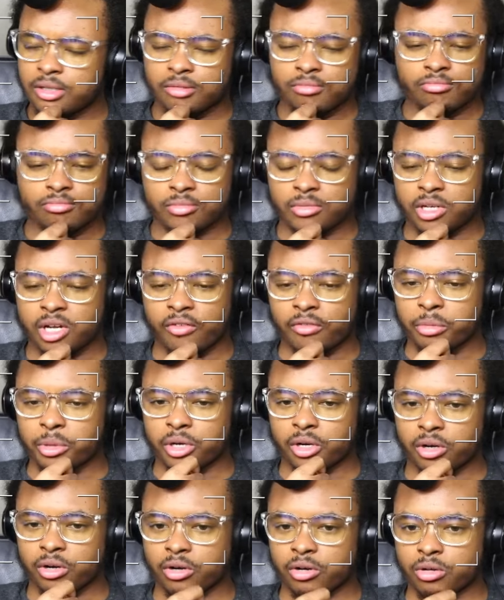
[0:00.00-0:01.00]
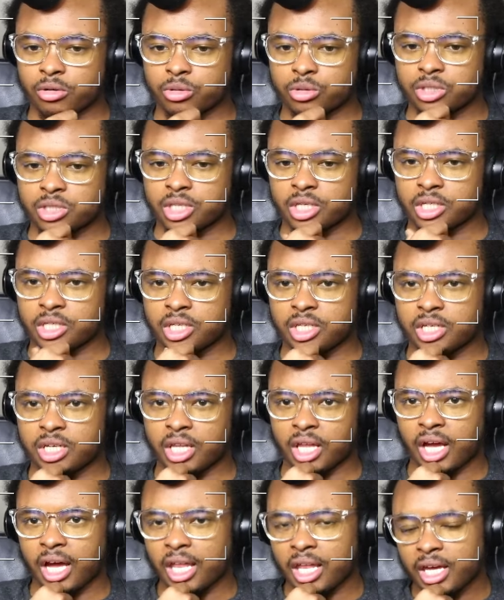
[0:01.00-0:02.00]
Never met a girl who said, yeah,
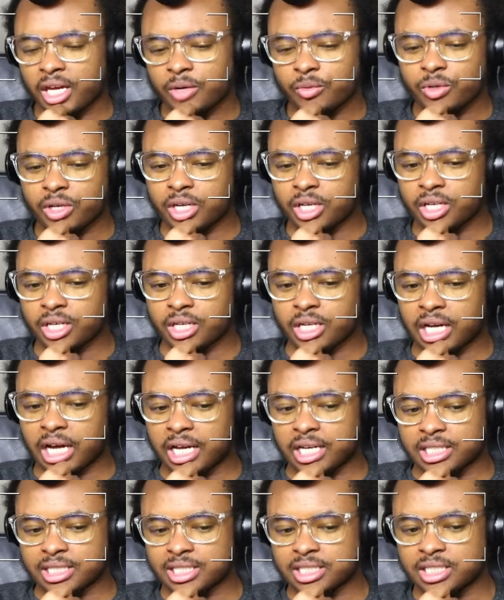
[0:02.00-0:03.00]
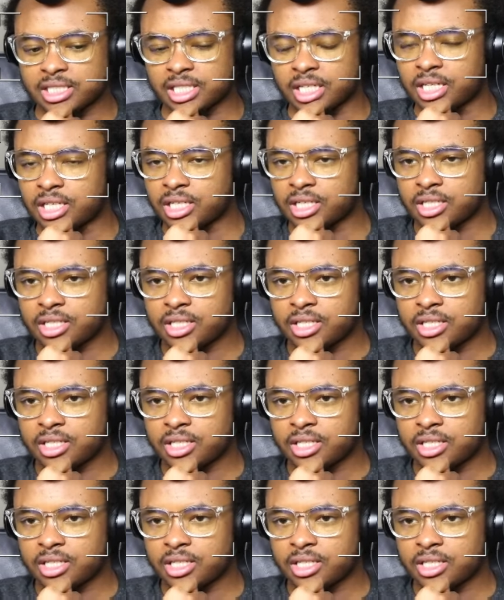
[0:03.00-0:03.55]
like I like when a nigga kind of stink.